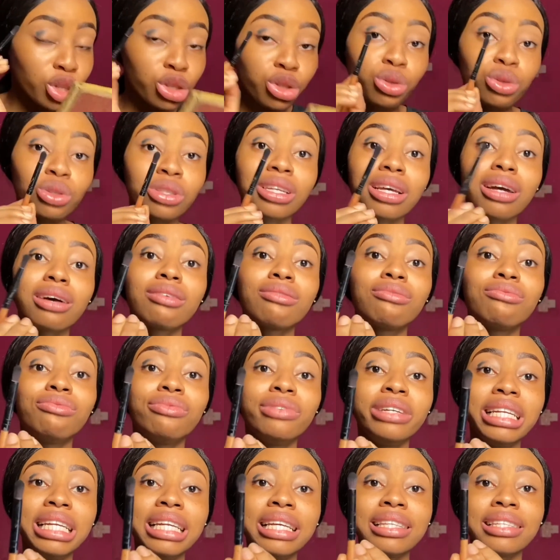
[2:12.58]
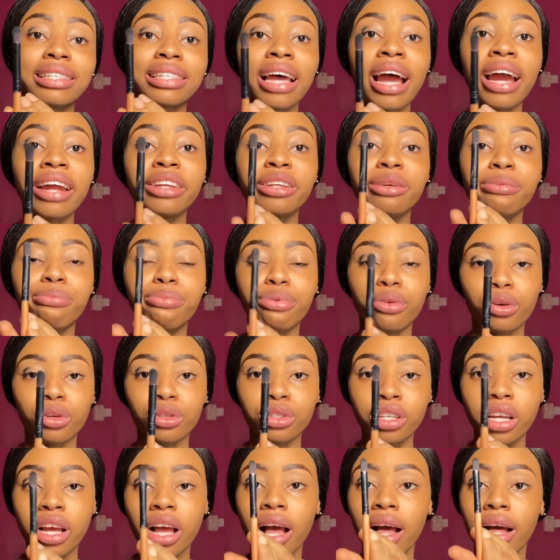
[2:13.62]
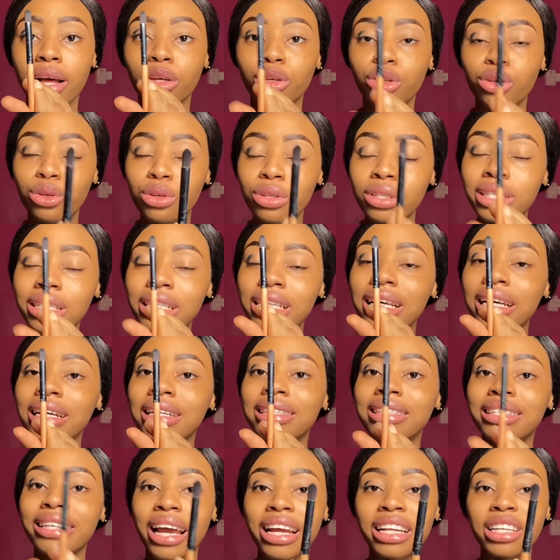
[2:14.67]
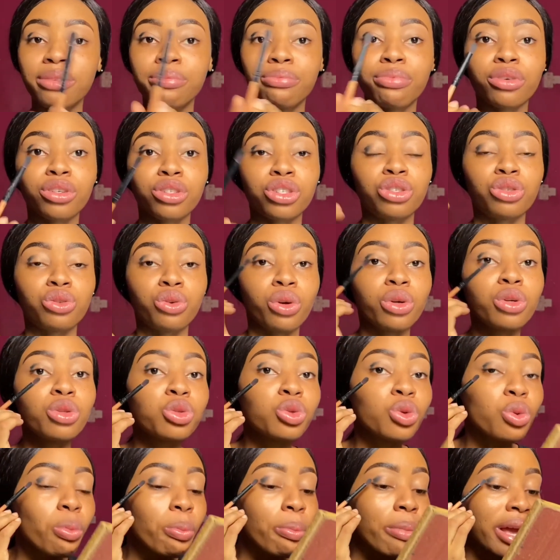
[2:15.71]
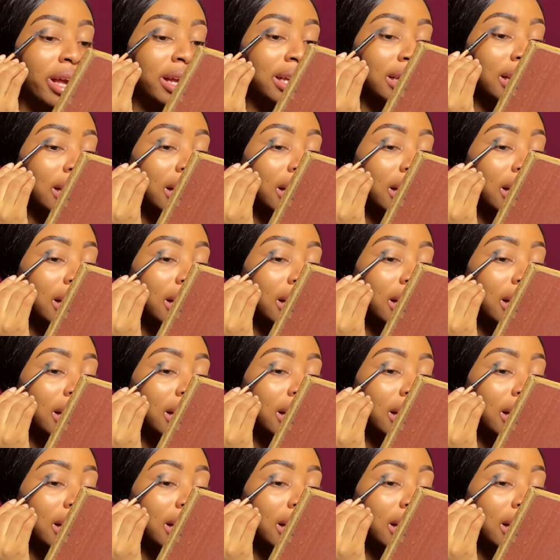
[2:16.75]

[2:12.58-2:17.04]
use a really tiny brush. Using a tiny brush is going to make